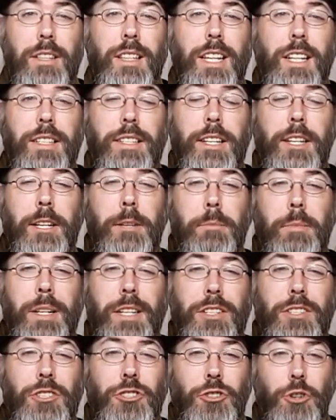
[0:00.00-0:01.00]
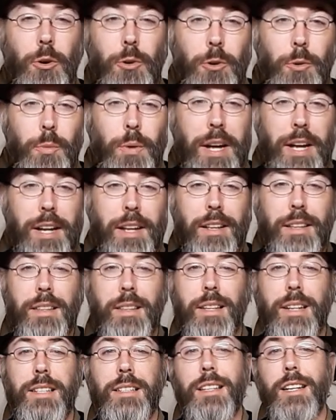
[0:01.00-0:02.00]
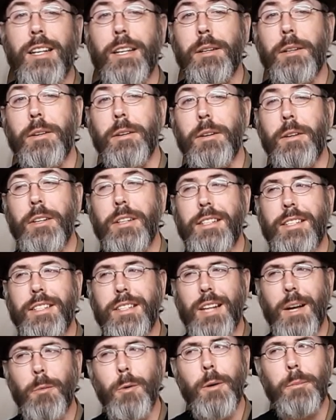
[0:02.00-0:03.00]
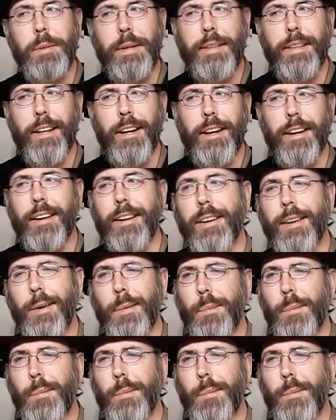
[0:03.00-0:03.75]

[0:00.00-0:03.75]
things that can be stowed away, things that can somewhat be light.